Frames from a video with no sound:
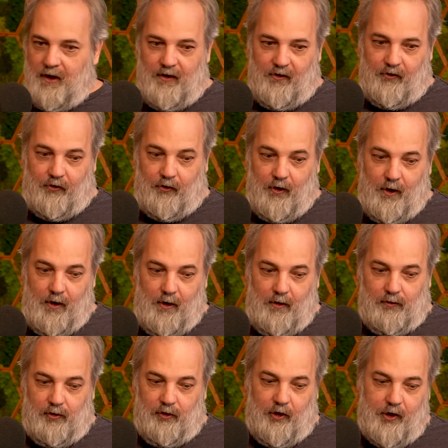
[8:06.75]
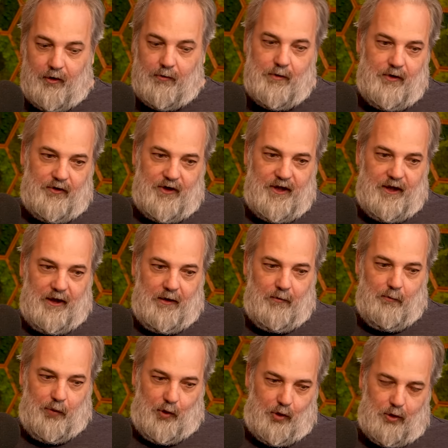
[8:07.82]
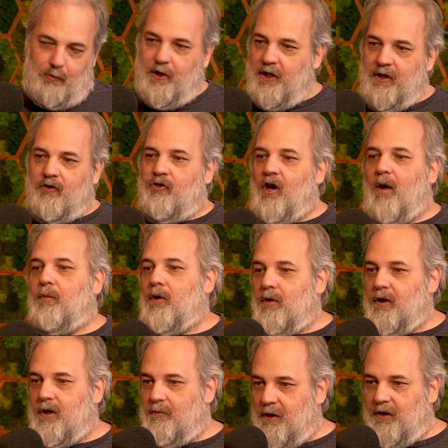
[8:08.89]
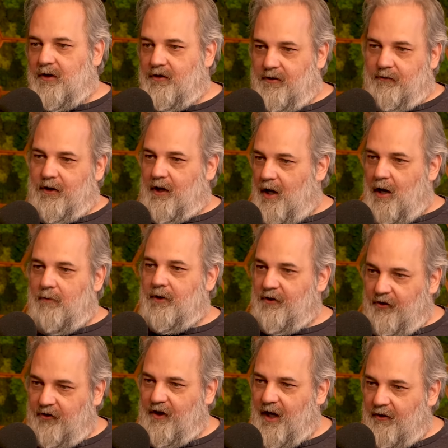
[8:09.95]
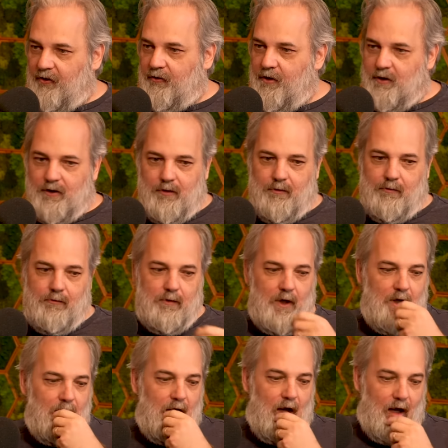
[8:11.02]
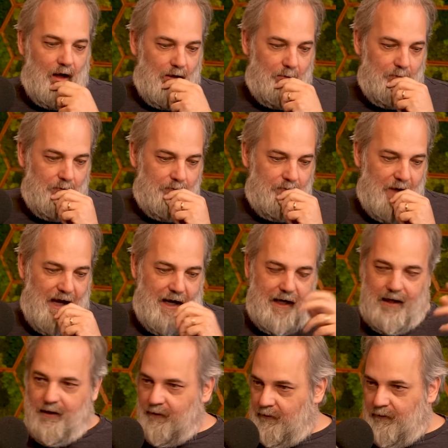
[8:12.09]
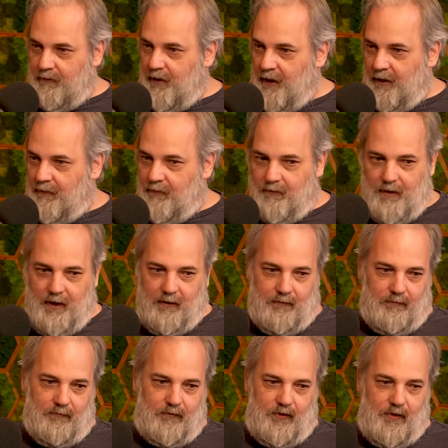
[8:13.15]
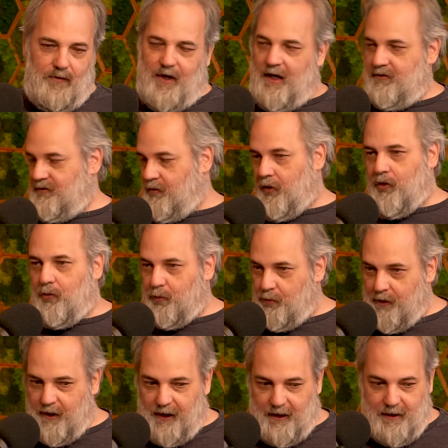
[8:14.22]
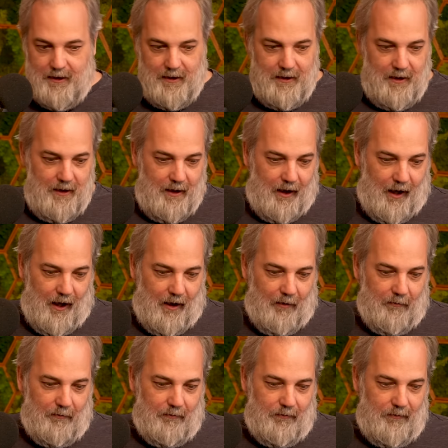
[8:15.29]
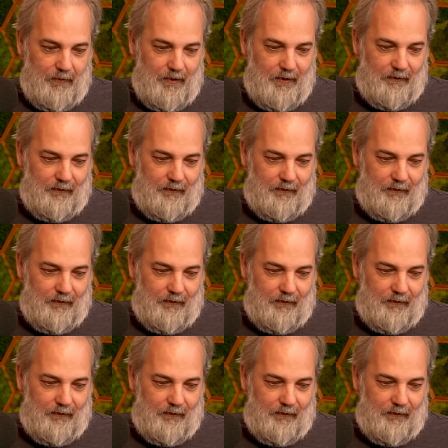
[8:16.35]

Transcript: is literally in permanent jeopardy because of a comedy sketch that you made in 2003, or